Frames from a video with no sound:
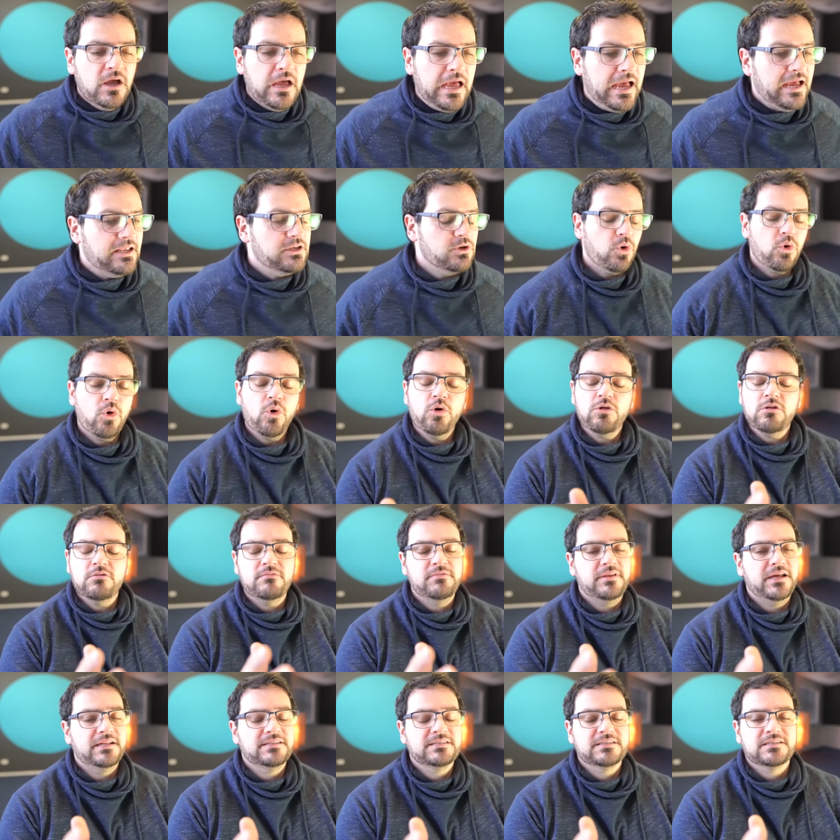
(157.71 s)
and all of
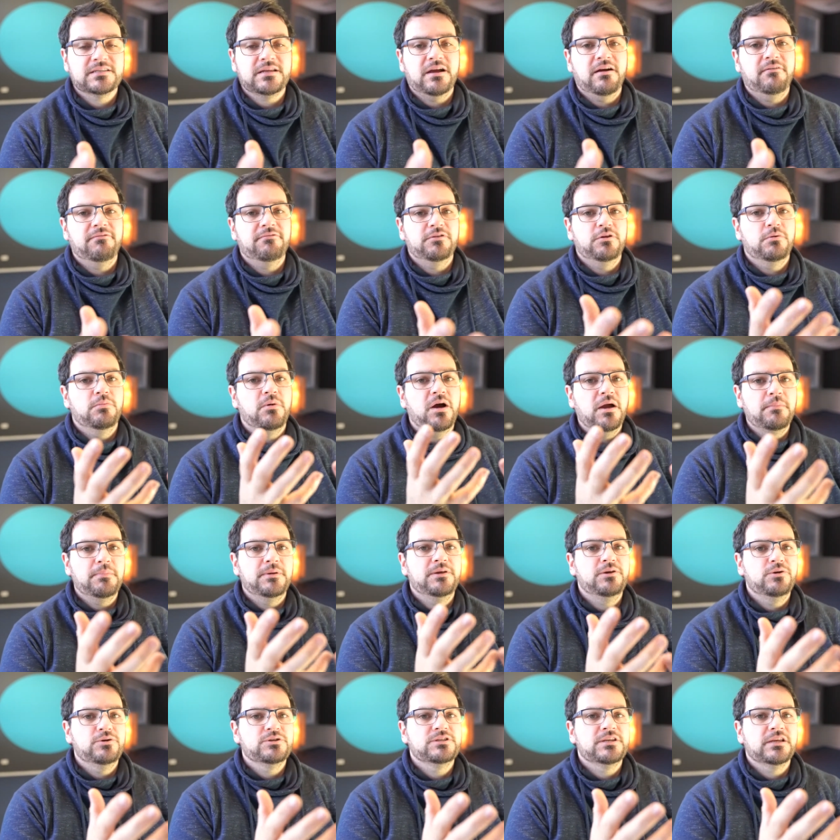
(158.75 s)
that stuff you might be
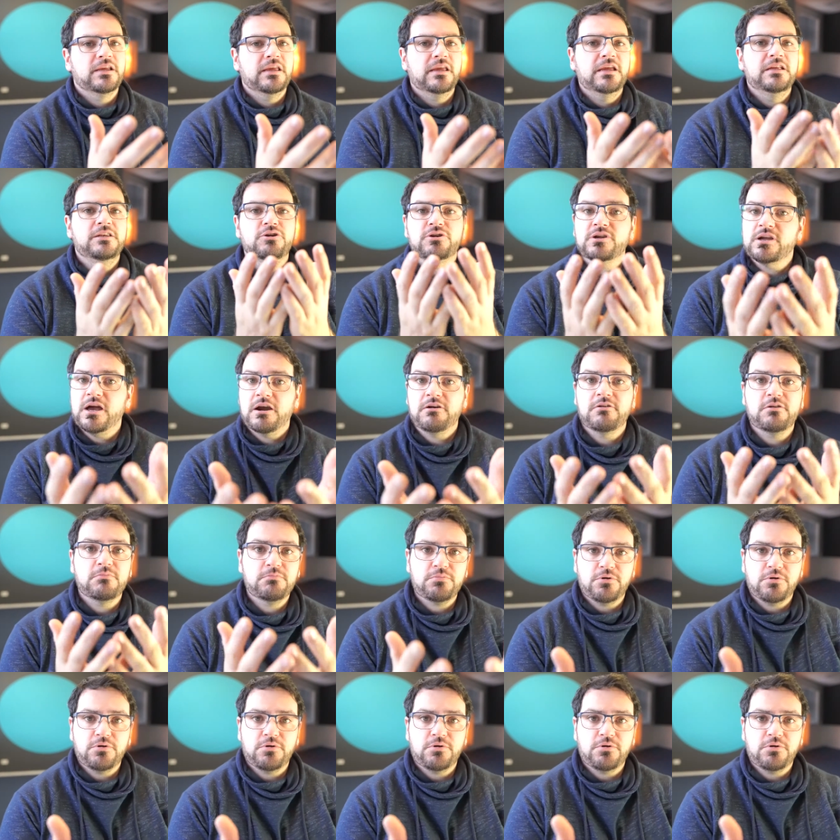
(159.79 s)
using in your current